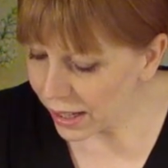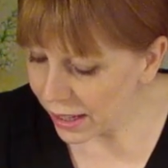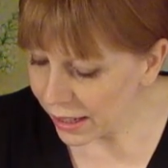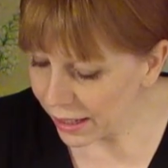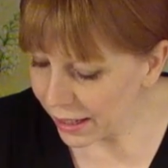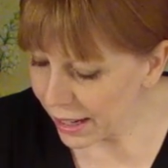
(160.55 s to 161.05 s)

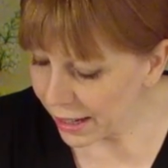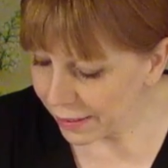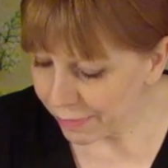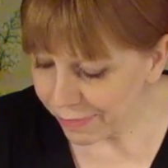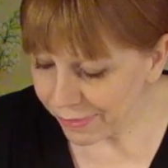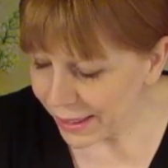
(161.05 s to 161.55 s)
It
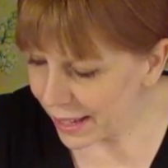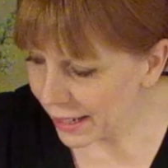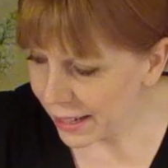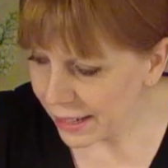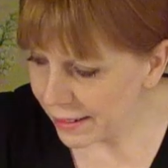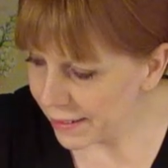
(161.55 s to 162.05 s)
can
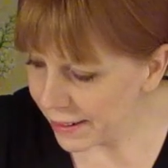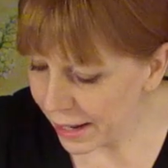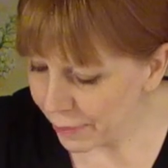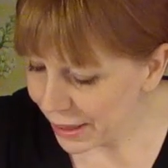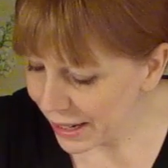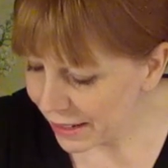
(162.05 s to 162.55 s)
get
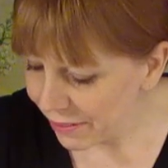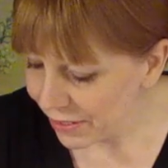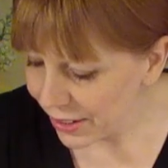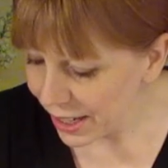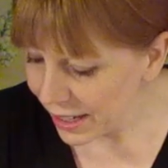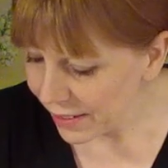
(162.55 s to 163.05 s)
contaminated
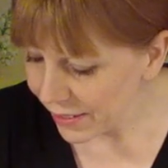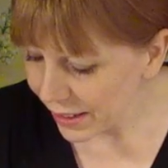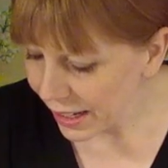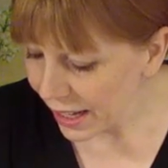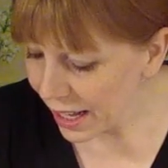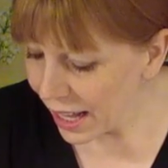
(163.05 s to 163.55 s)
very
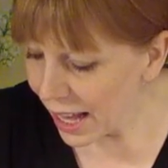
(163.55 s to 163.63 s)
easily,